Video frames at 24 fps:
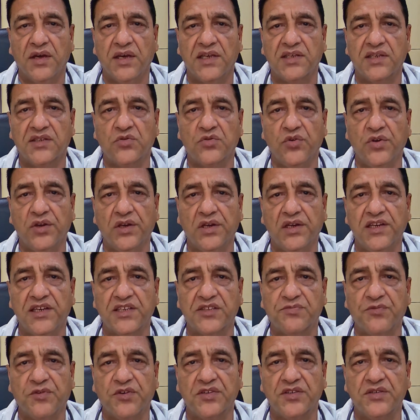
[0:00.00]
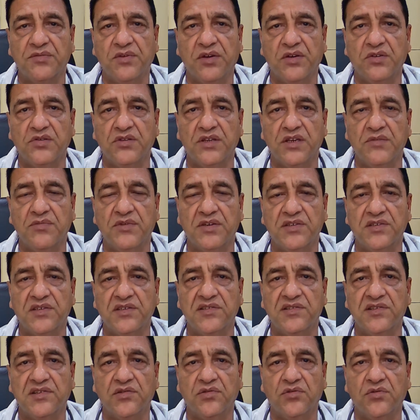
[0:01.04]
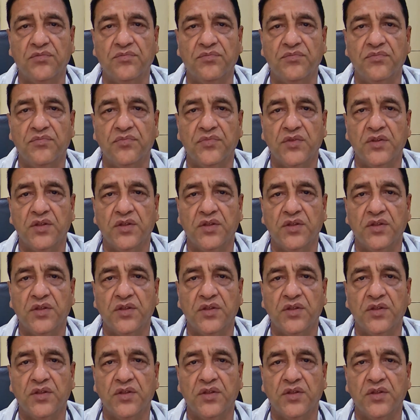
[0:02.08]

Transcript: as quickly as possible to the emergency room